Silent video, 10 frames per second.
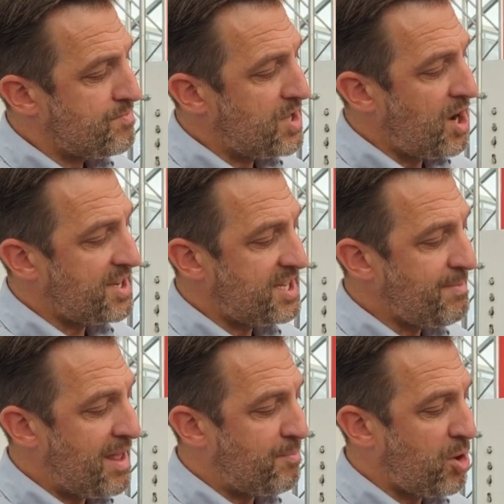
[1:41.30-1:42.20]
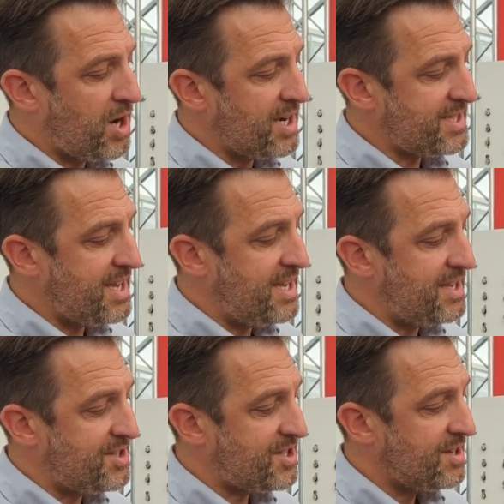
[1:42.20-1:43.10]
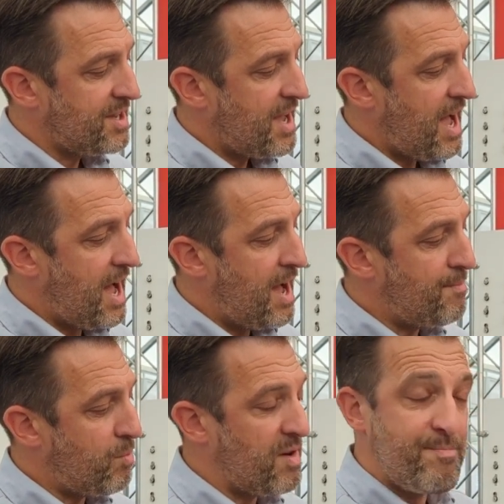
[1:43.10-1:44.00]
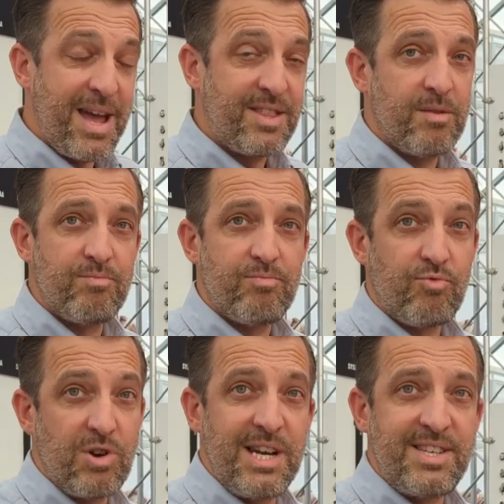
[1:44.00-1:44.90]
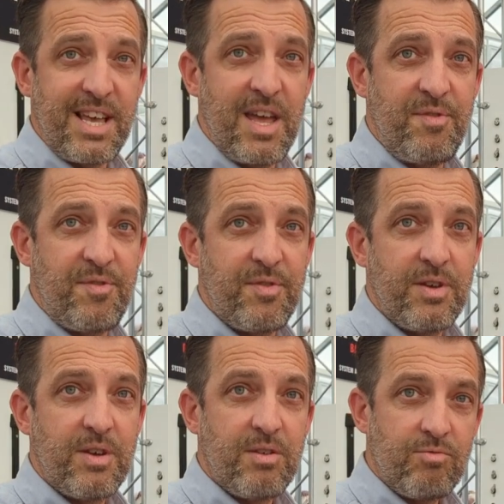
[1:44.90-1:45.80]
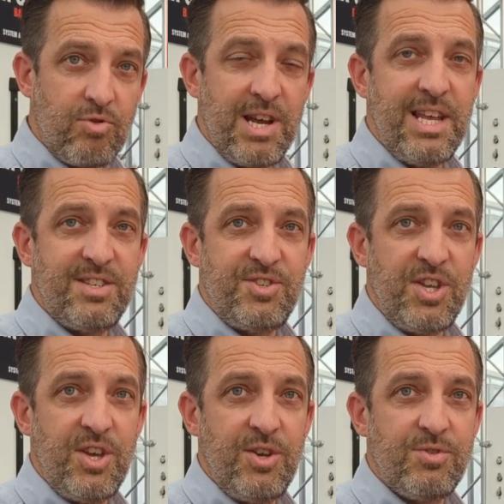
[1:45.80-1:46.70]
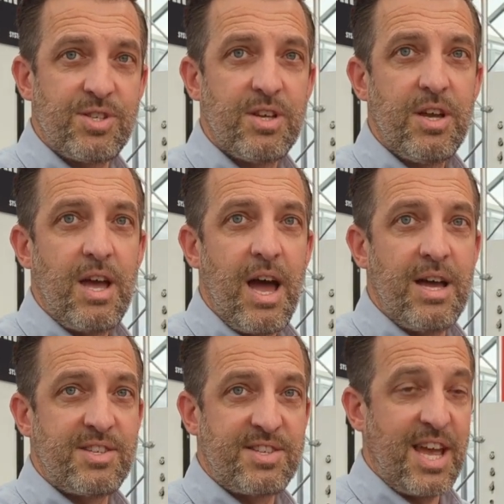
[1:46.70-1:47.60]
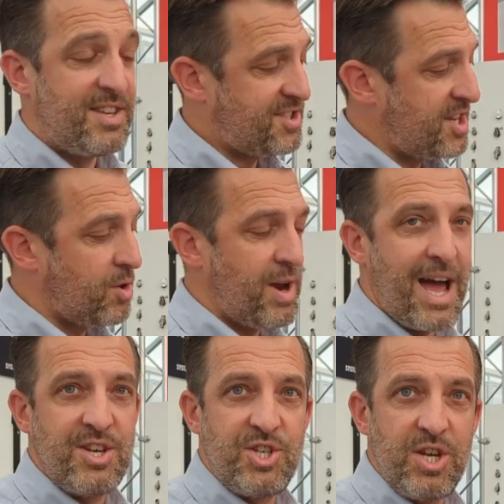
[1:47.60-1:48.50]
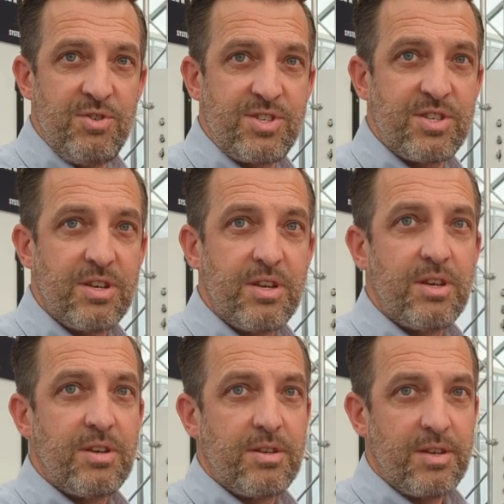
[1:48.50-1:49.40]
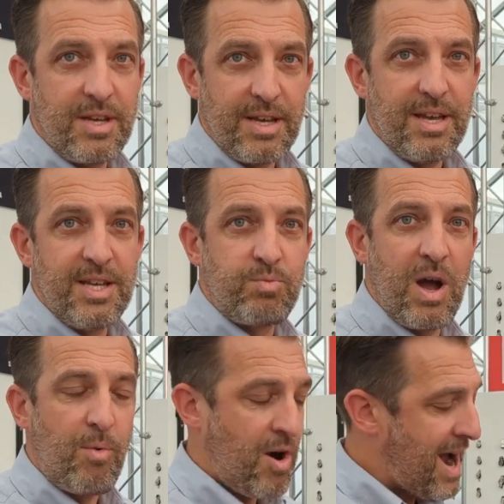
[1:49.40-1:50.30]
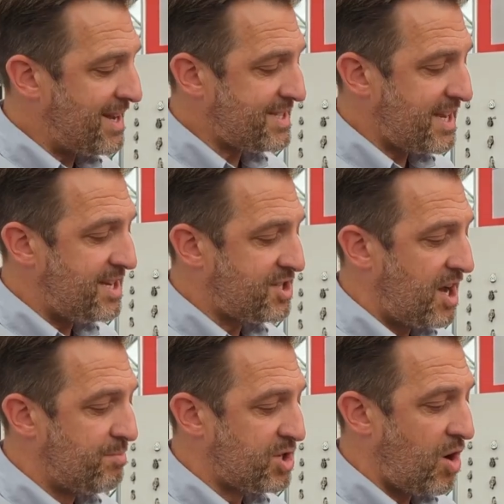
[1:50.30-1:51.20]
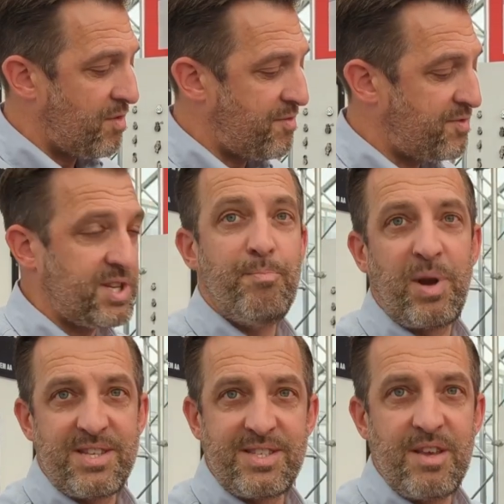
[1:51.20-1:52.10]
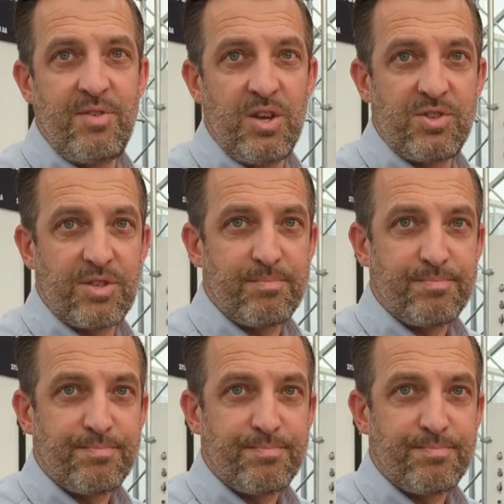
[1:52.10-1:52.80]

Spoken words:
The nice thing about the product is we've made them really safe, really easy to use. As I say, single-handed use is where we're at in terms of simplicity of use.